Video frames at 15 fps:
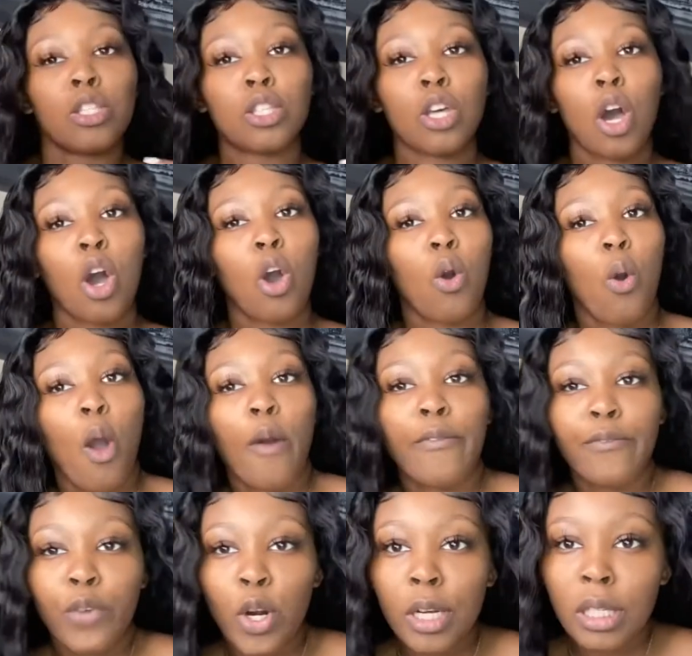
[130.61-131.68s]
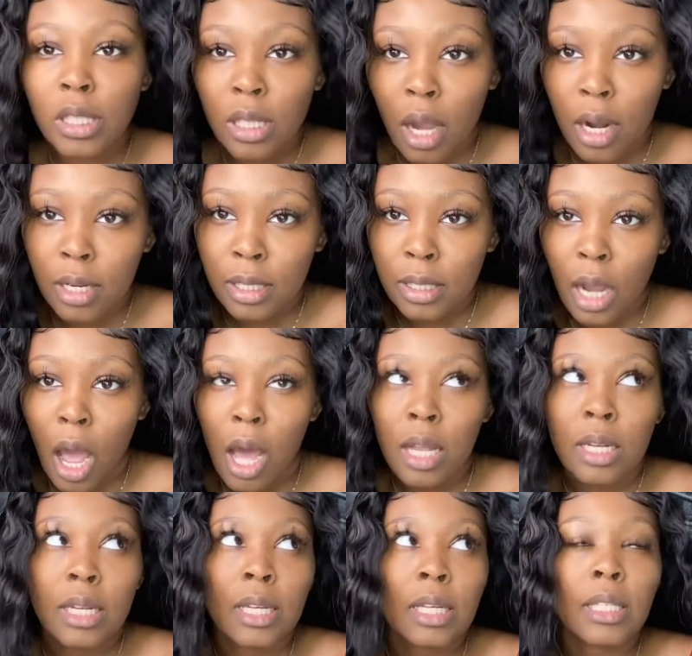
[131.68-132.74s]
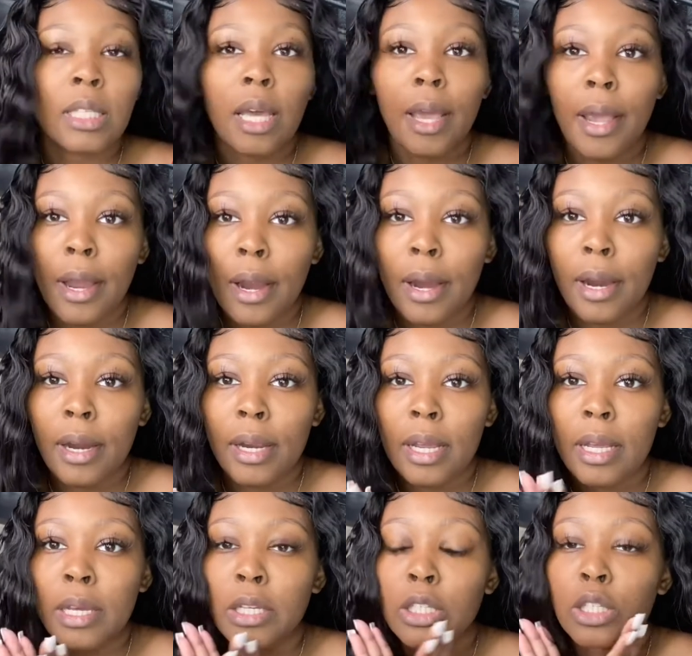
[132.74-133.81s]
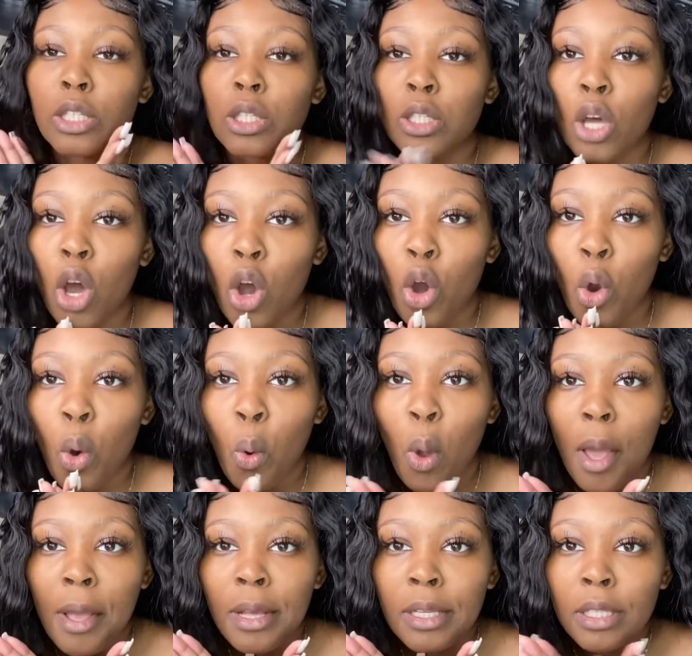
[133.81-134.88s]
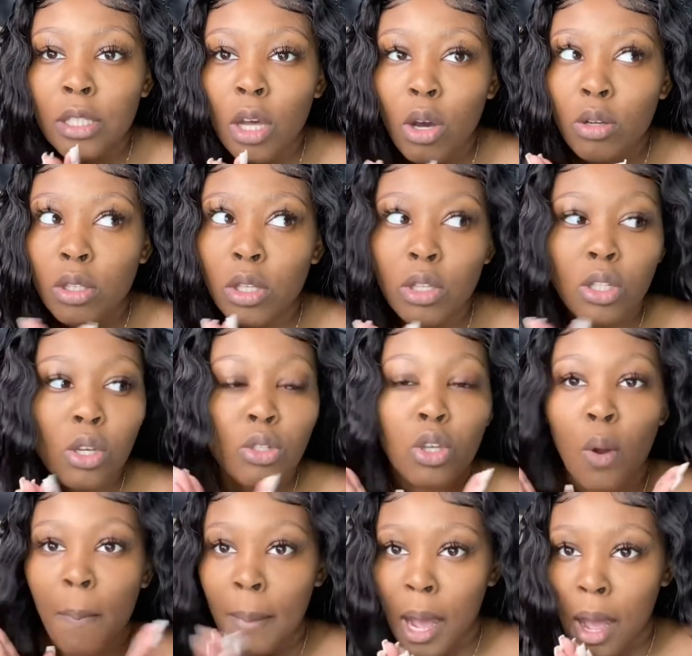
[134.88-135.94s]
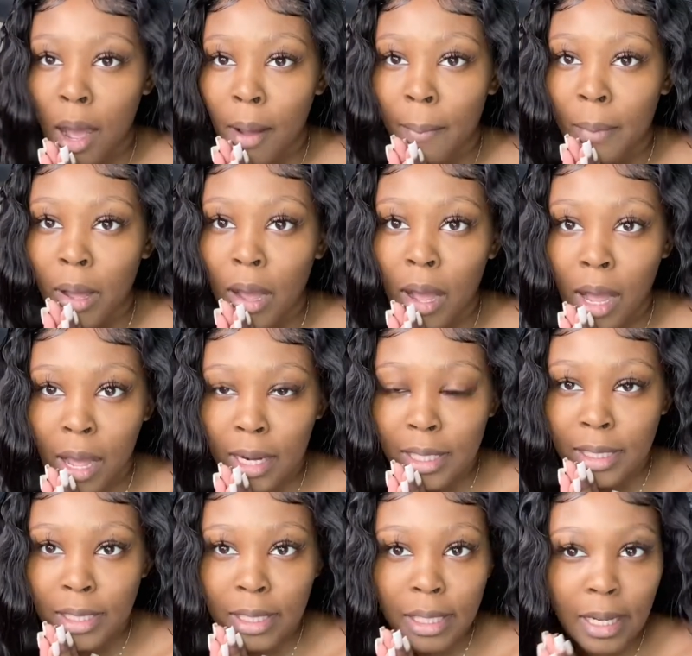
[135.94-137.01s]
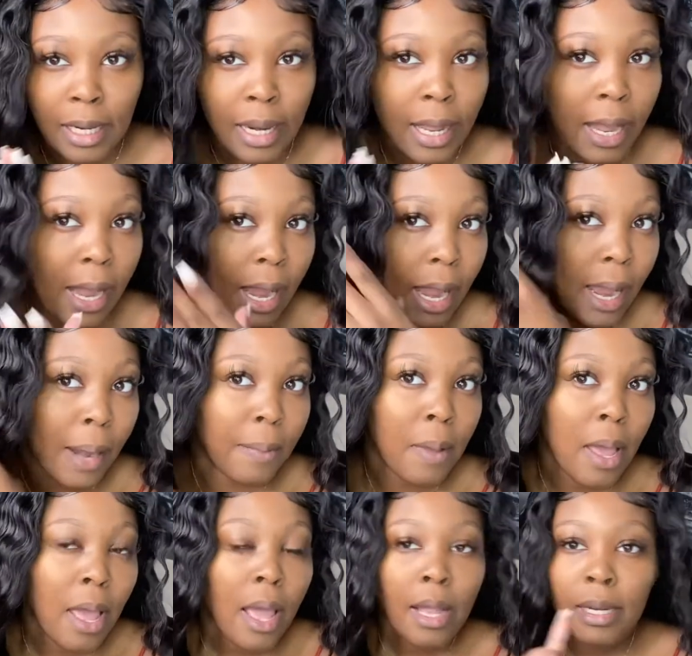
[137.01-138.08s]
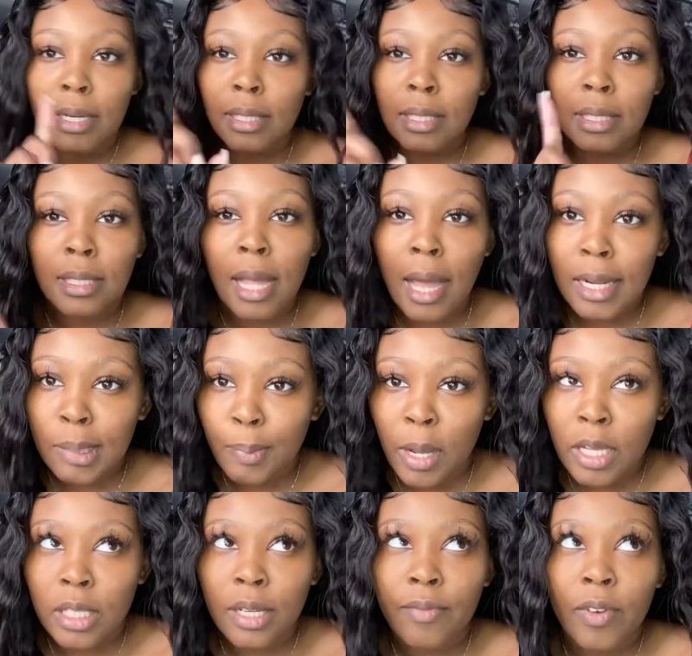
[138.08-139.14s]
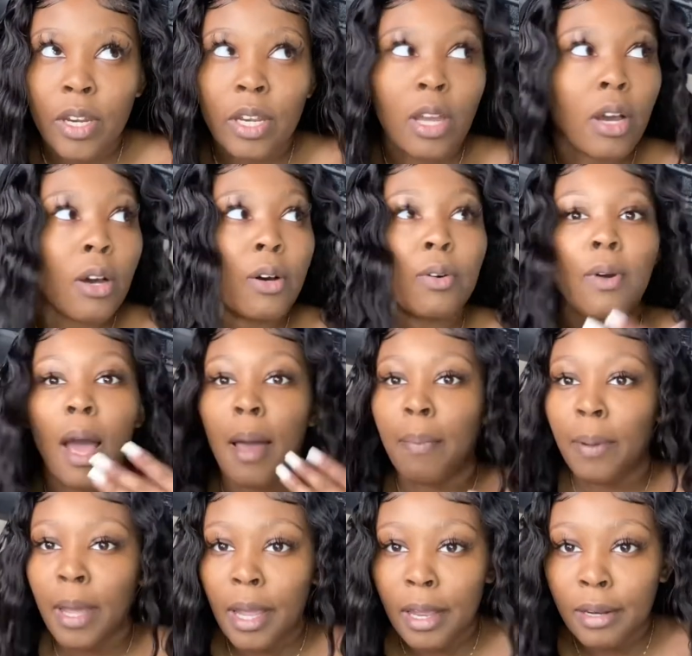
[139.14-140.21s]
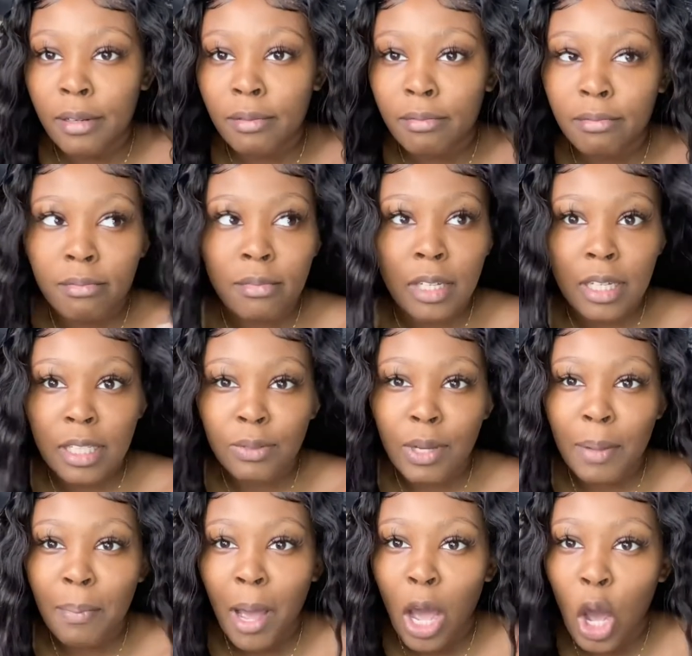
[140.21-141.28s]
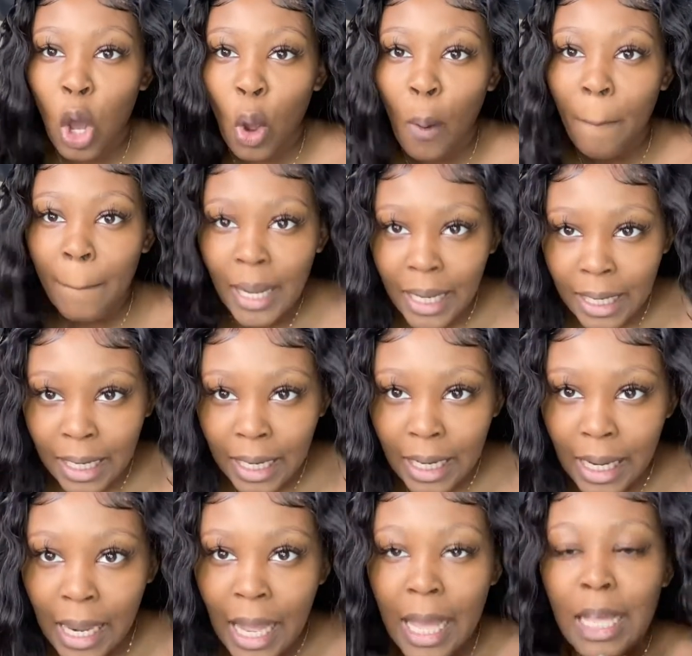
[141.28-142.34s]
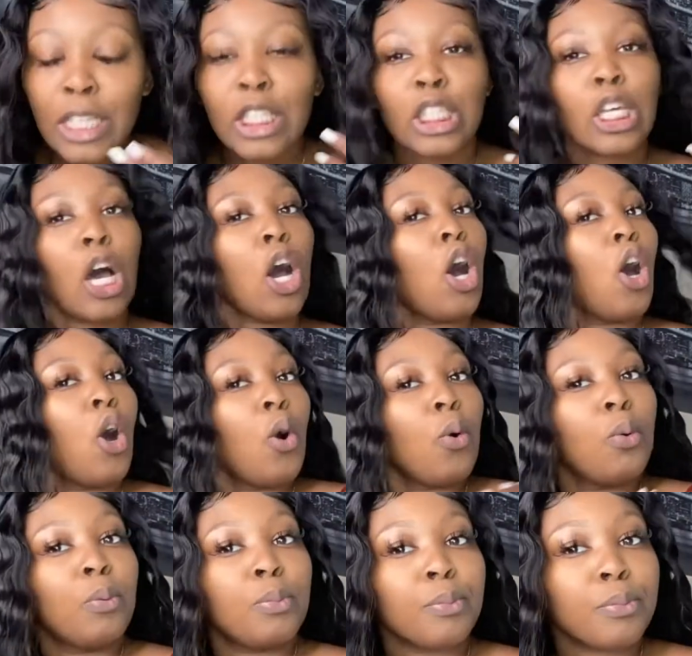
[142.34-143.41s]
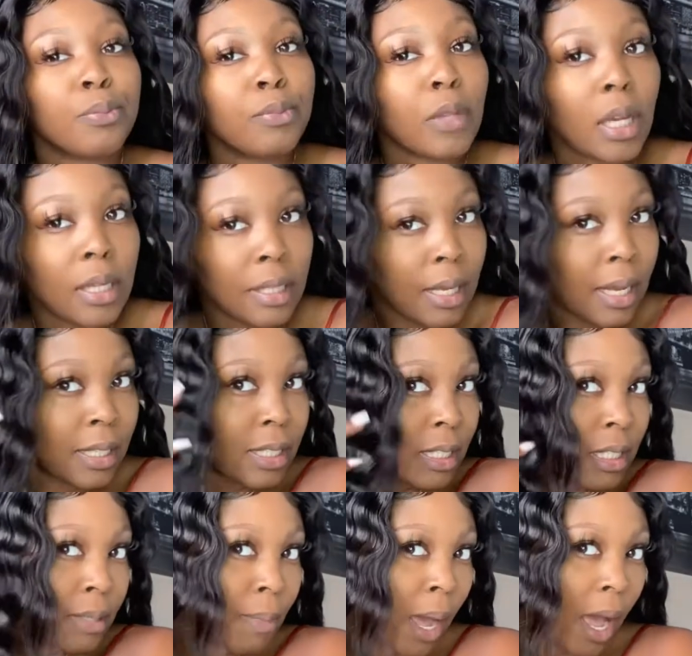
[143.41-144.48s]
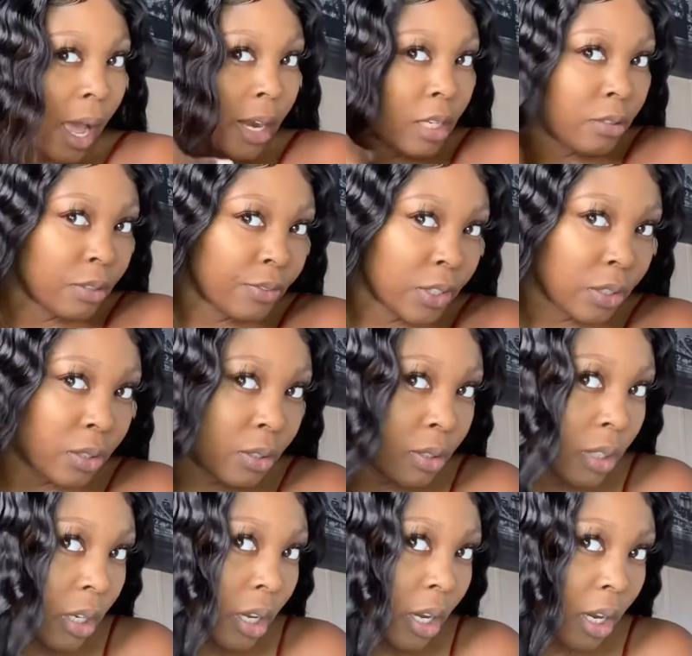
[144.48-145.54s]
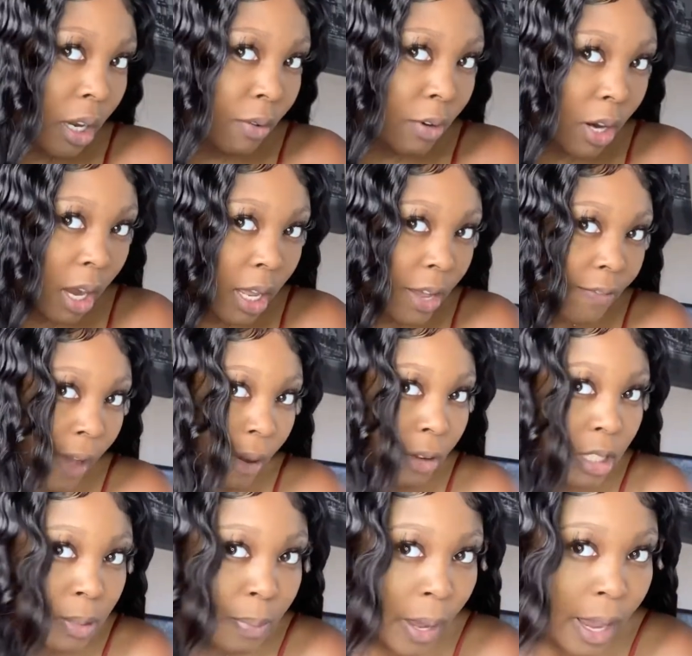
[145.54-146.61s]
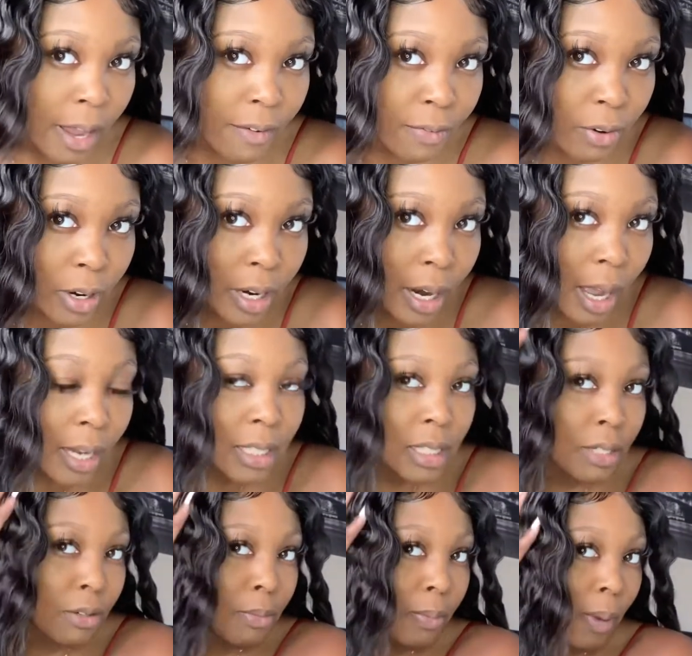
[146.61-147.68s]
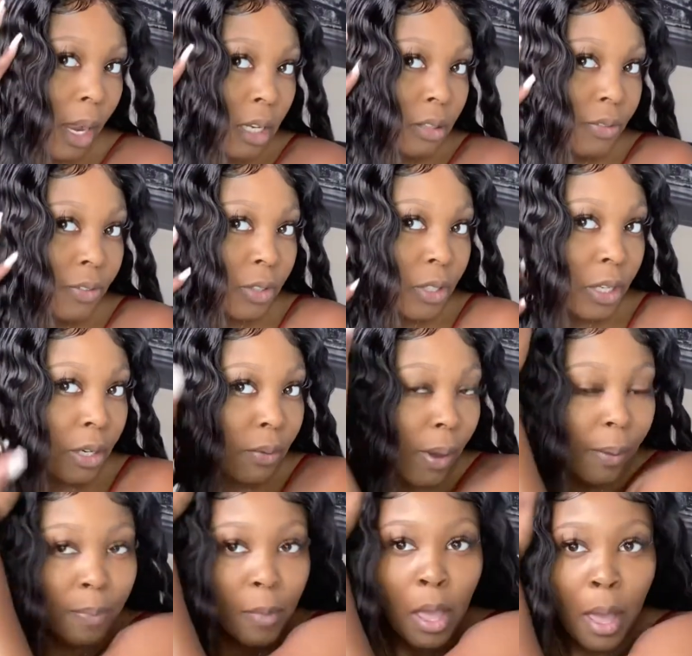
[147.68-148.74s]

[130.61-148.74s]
So for starters, y'all, this hair is so, so, so, so, so bomb, honestly. And this is not a sponsored video. I paid this with my own money. So yeah, this is my honest review. If I was paid for it, honestly, it would be my honest review anyway.